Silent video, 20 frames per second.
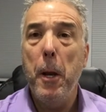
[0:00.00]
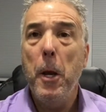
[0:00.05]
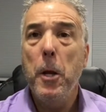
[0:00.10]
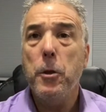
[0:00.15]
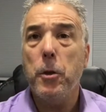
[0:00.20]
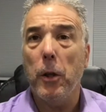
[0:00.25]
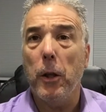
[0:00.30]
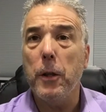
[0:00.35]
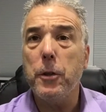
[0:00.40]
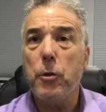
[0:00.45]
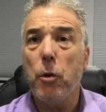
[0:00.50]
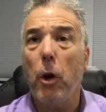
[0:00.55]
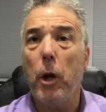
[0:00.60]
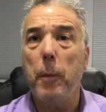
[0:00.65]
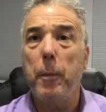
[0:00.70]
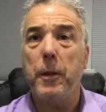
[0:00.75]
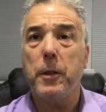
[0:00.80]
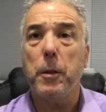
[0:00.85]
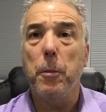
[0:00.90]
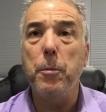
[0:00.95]
So let's talk
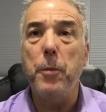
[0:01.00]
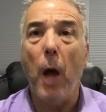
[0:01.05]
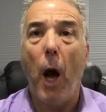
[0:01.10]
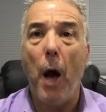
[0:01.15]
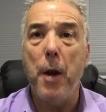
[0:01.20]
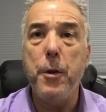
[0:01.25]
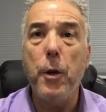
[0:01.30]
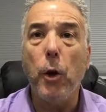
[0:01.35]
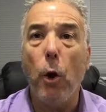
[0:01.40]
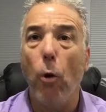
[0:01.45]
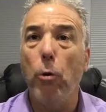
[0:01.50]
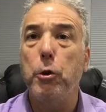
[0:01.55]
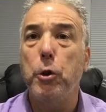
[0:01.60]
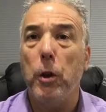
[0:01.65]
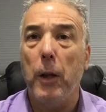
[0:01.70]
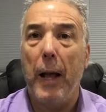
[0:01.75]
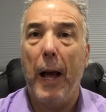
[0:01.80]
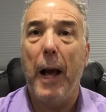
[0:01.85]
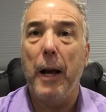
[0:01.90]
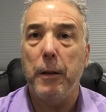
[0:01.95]
about some
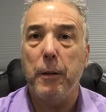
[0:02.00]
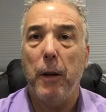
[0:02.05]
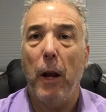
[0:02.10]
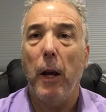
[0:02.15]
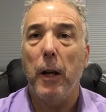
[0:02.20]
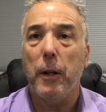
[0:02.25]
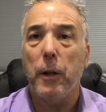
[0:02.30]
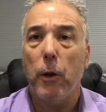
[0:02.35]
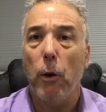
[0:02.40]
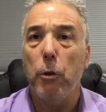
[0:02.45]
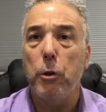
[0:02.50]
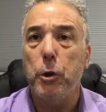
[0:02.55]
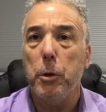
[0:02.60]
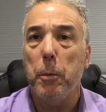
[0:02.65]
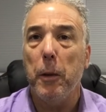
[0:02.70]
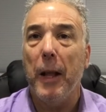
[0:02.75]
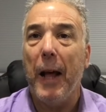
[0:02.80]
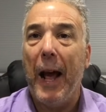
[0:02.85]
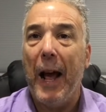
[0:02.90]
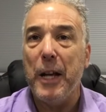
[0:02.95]

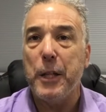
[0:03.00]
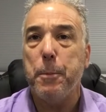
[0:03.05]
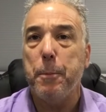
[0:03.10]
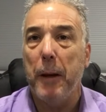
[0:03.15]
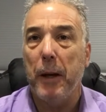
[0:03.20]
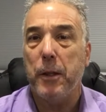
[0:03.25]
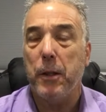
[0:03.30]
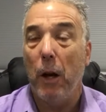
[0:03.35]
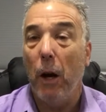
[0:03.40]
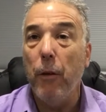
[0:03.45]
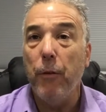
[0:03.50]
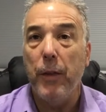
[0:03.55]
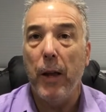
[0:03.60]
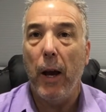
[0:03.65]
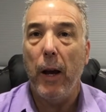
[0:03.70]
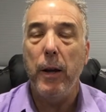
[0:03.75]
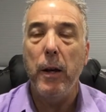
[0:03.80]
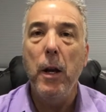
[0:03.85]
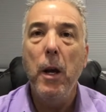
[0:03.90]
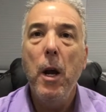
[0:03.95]
non-negotiable aspects of
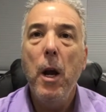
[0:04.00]
that.